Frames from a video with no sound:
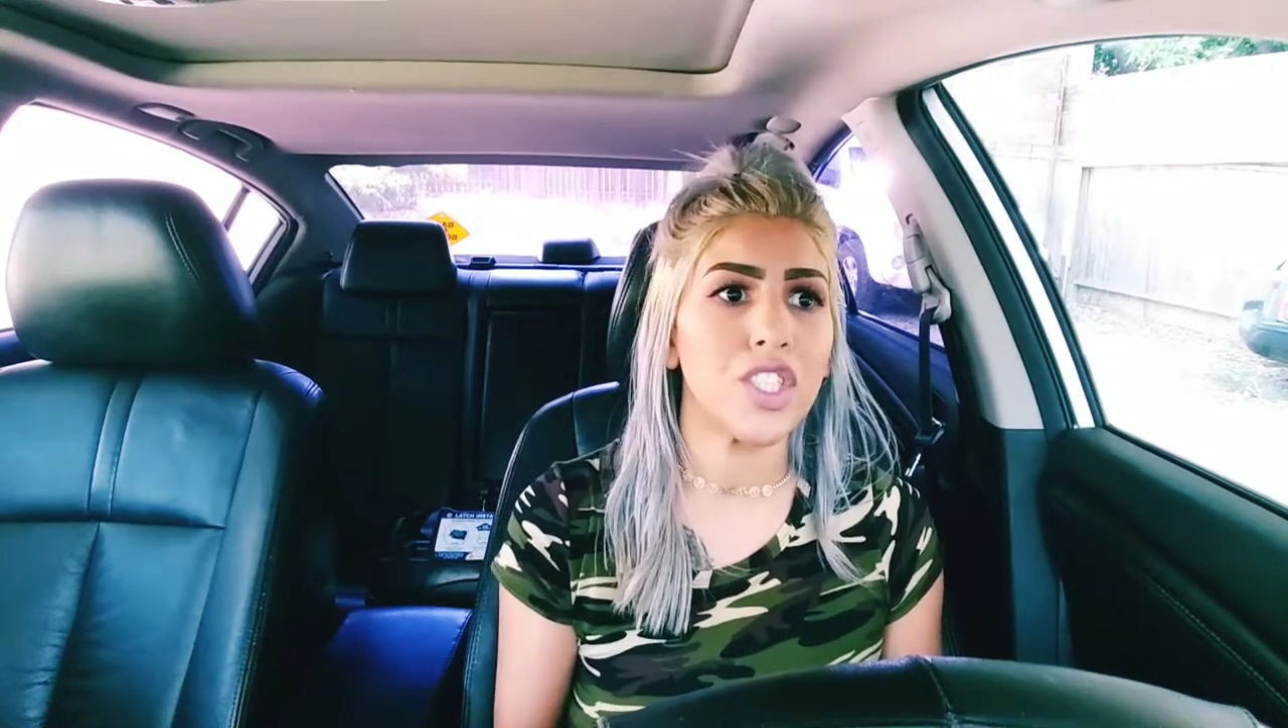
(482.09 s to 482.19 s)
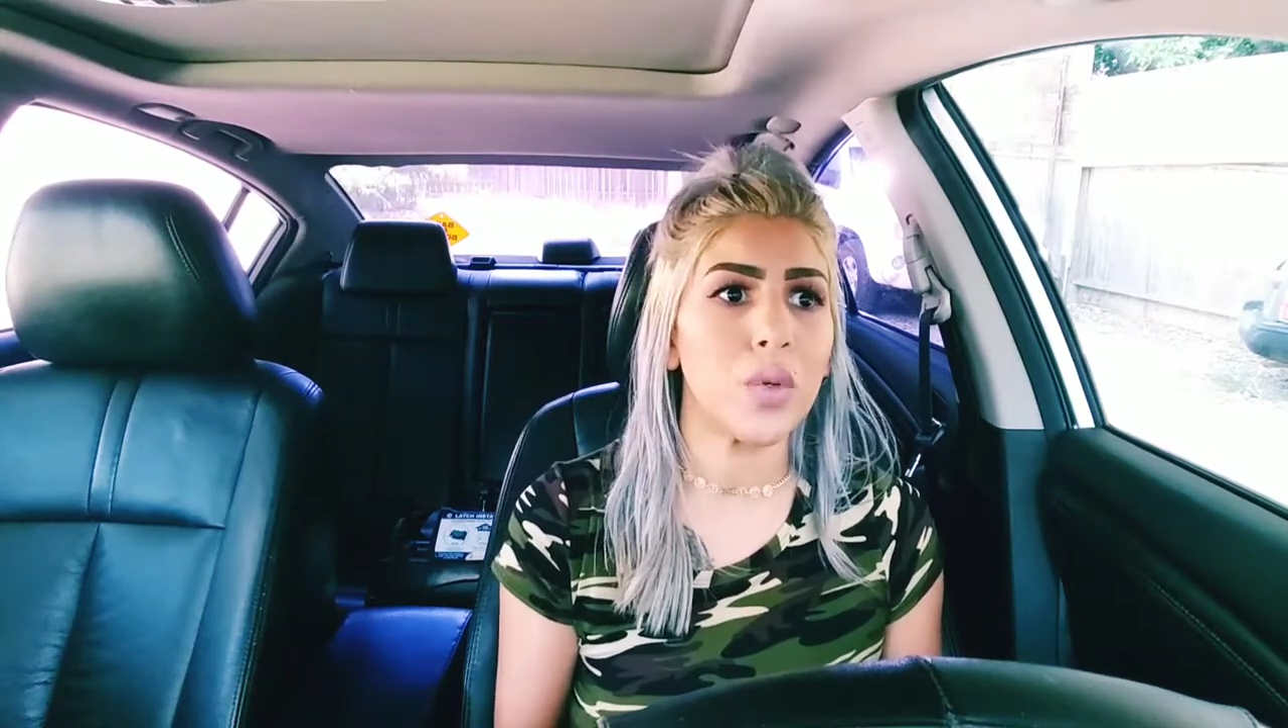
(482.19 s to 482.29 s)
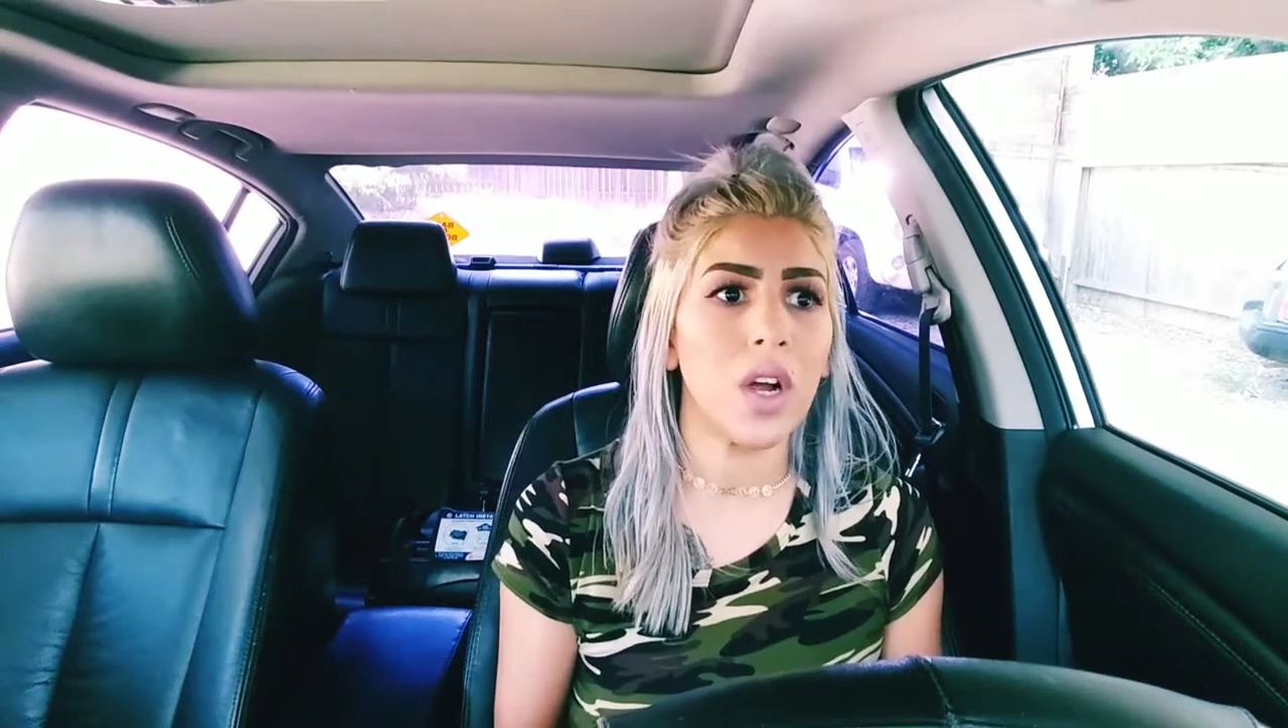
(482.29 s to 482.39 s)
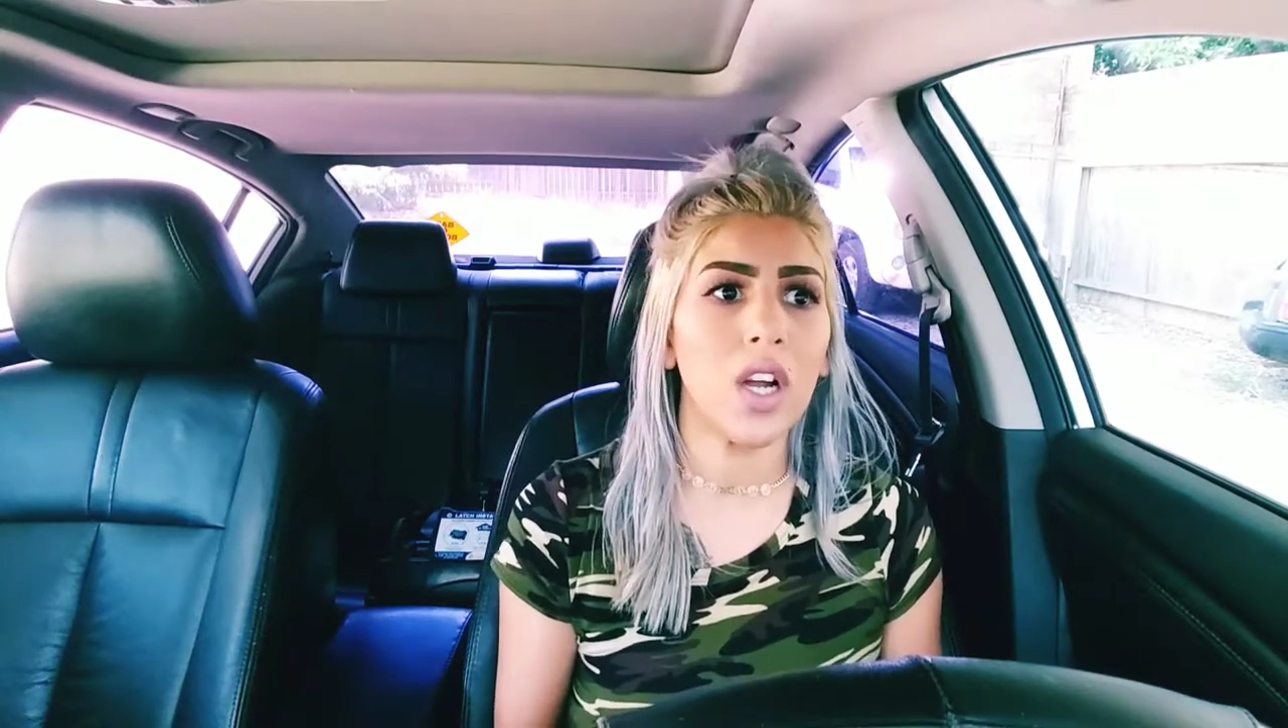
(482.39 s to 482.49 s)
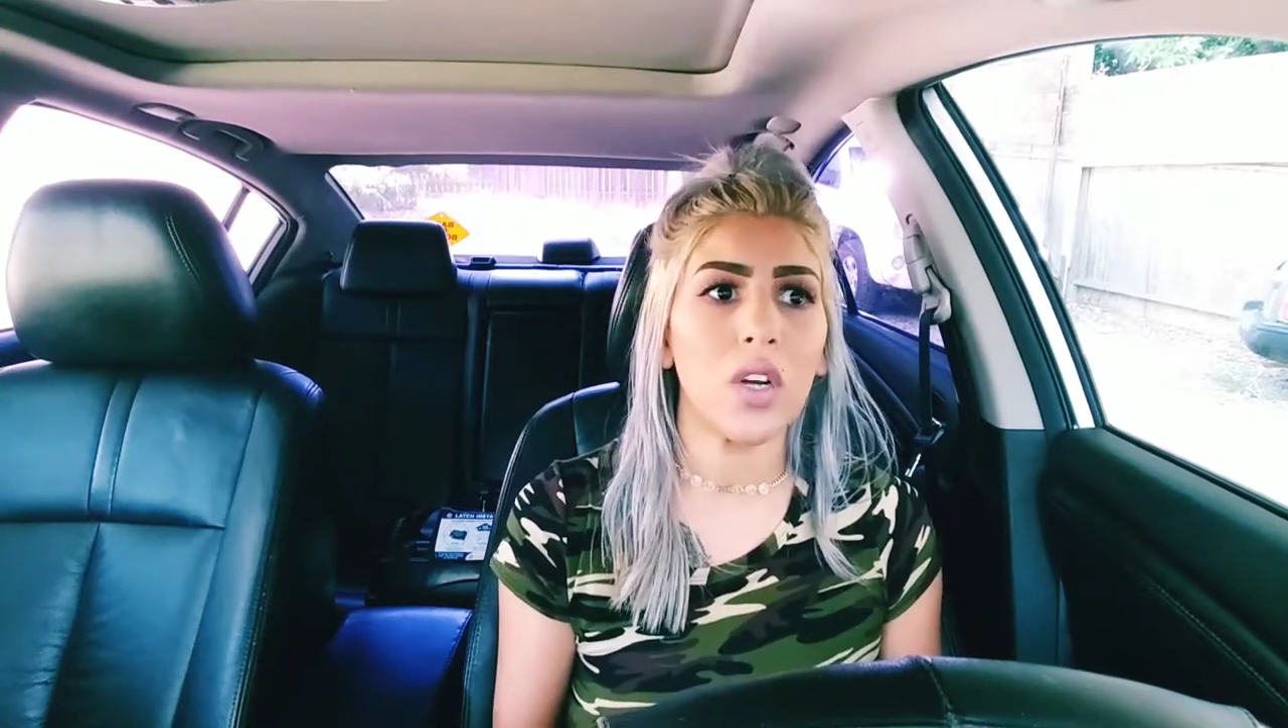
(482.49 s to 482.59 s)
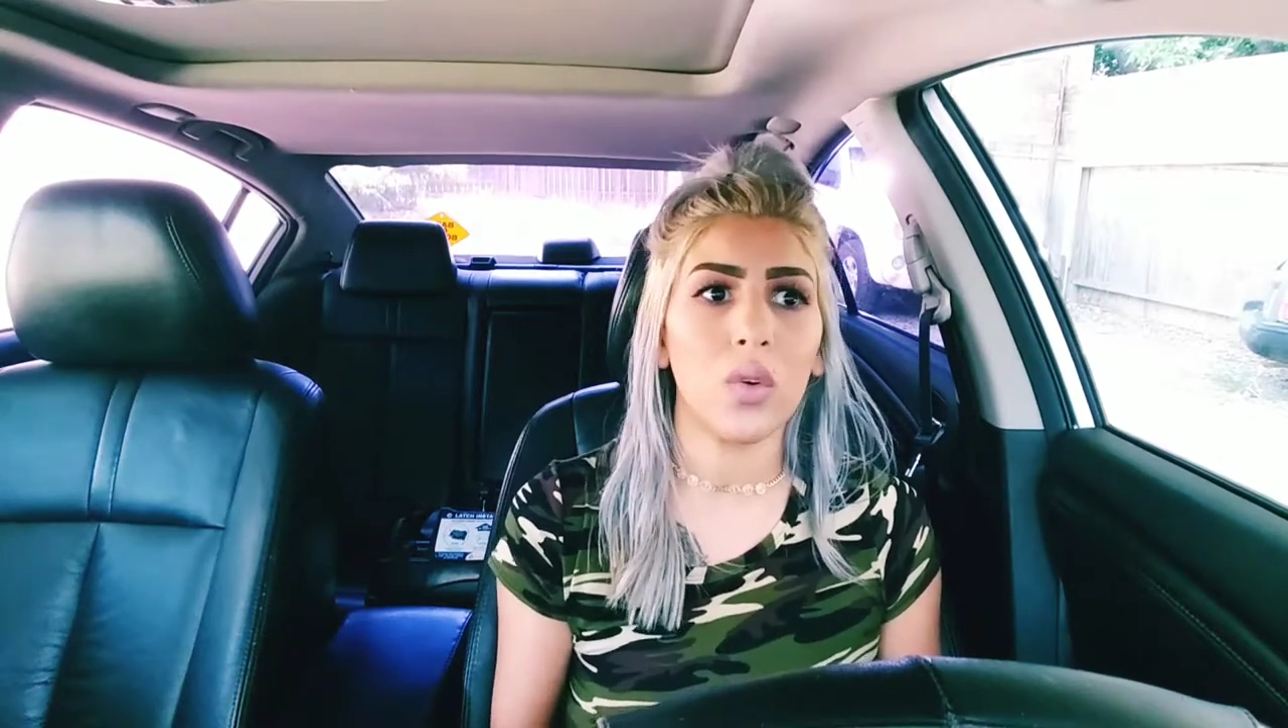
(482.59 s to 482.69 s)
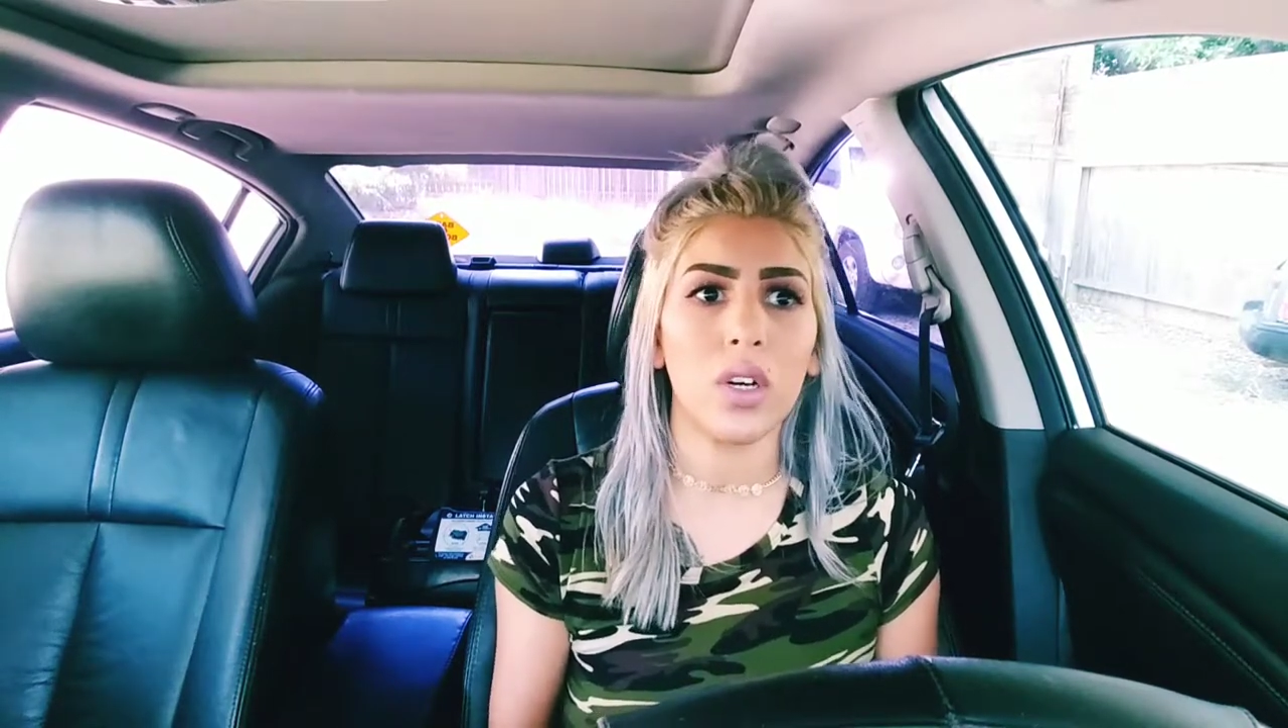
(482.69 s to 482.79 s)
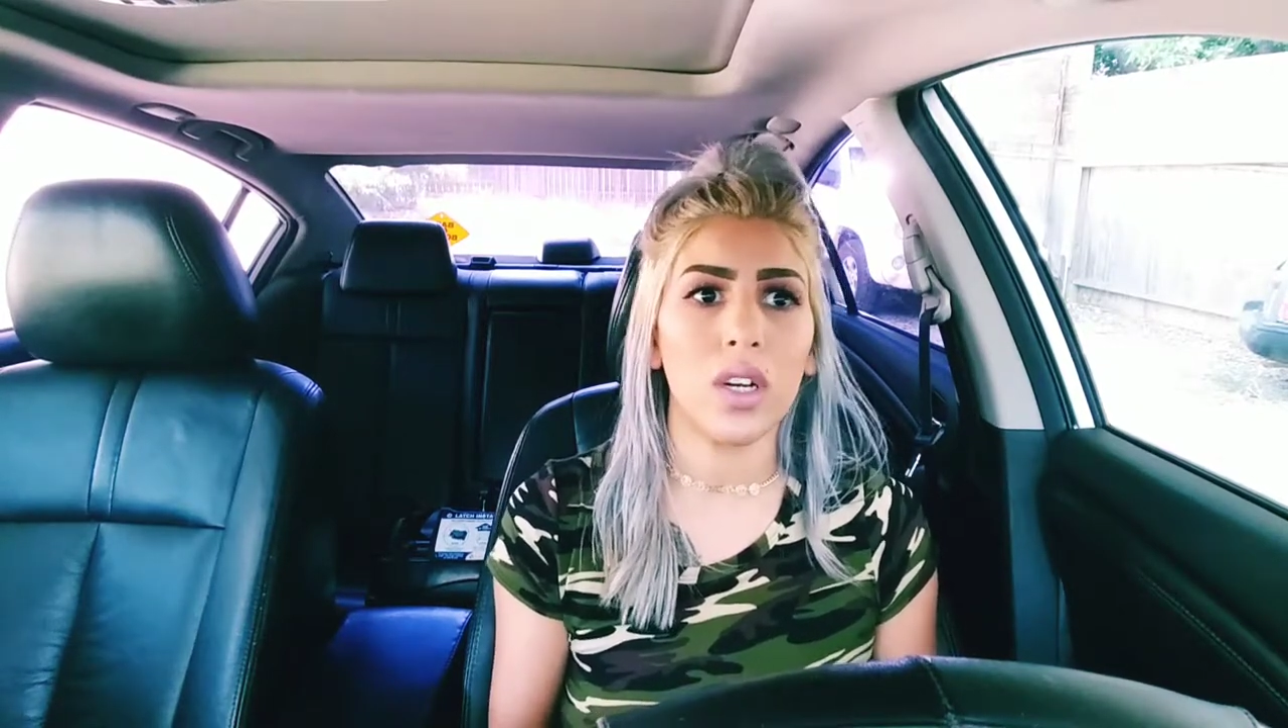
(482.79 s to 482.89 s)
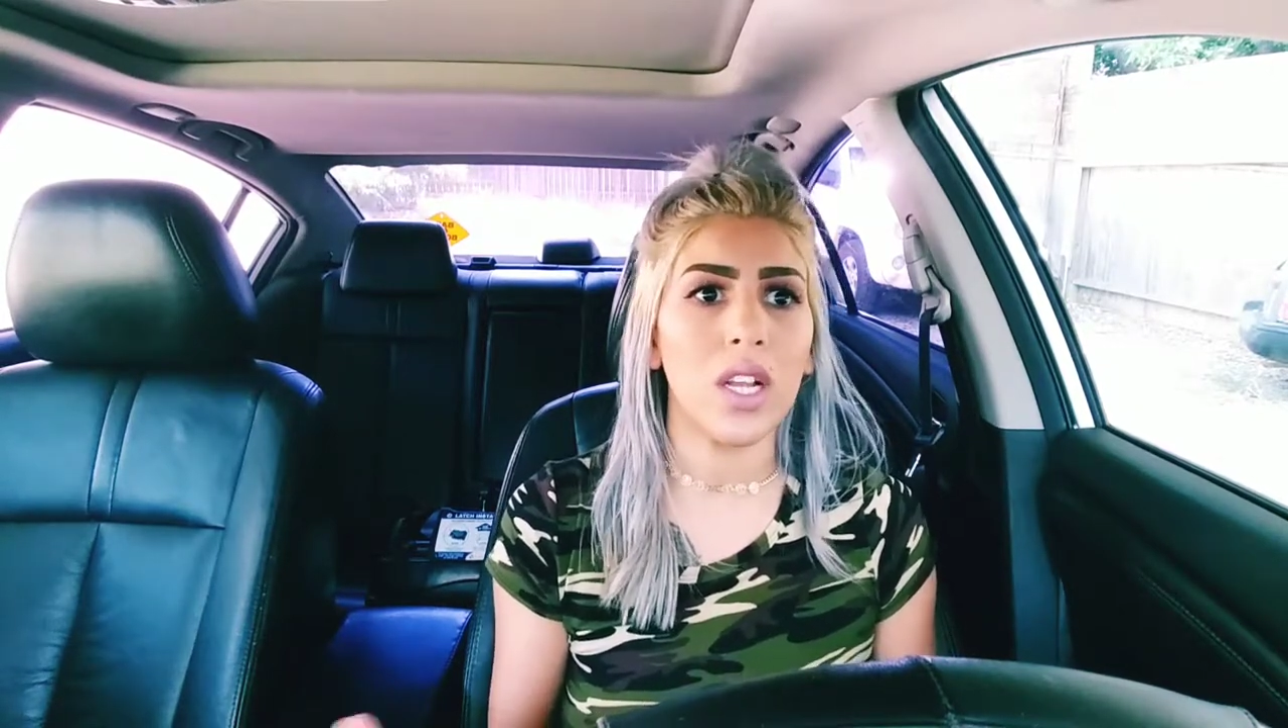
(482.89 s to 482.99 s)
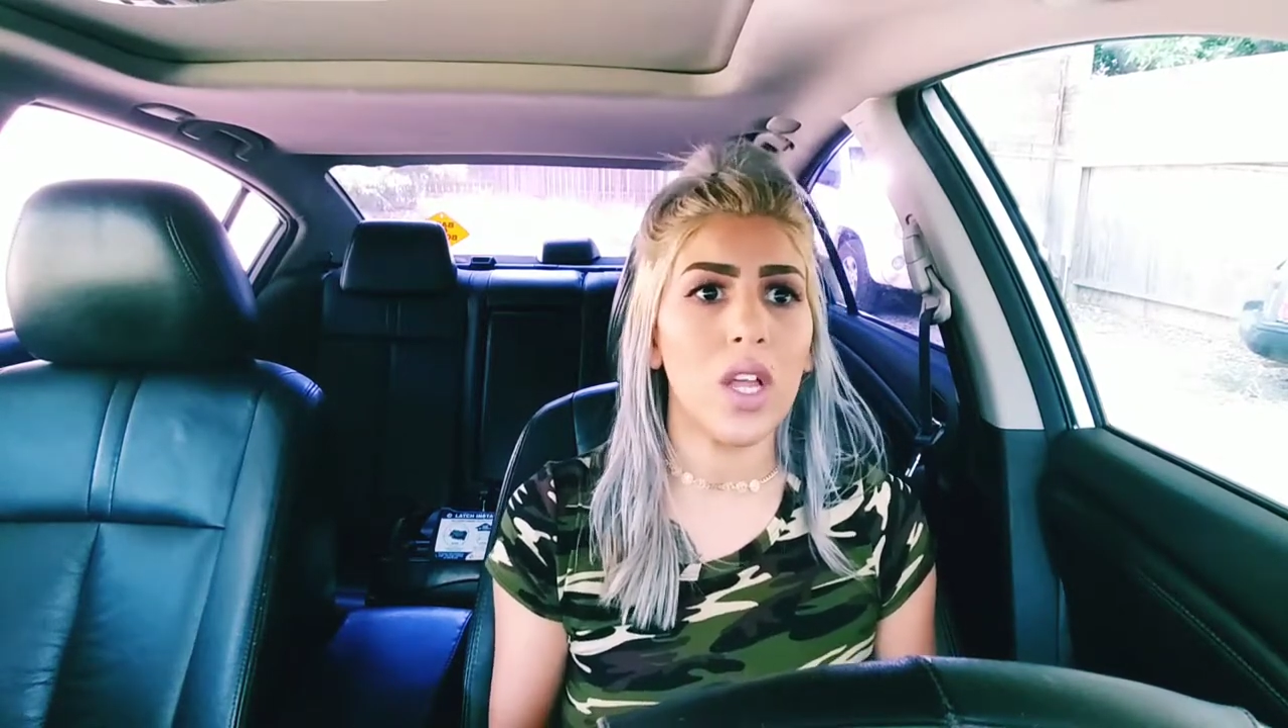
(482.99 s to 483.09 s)
you are
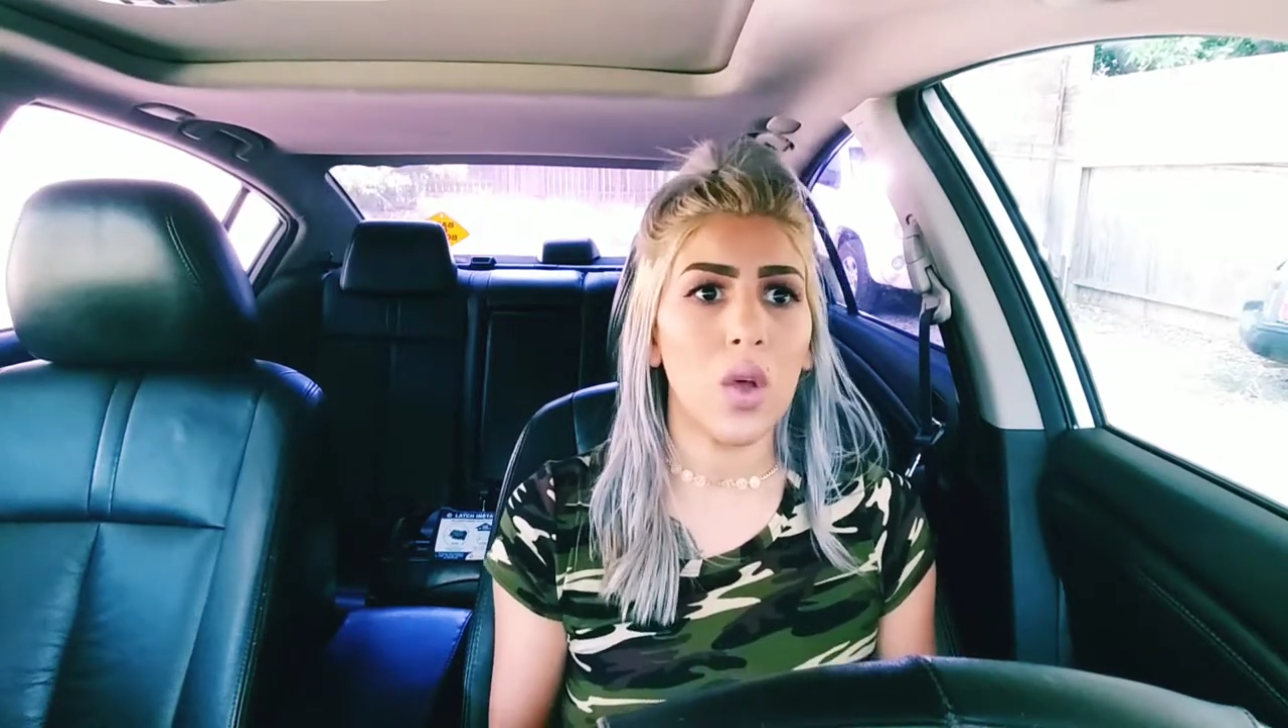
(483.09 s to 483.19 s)
or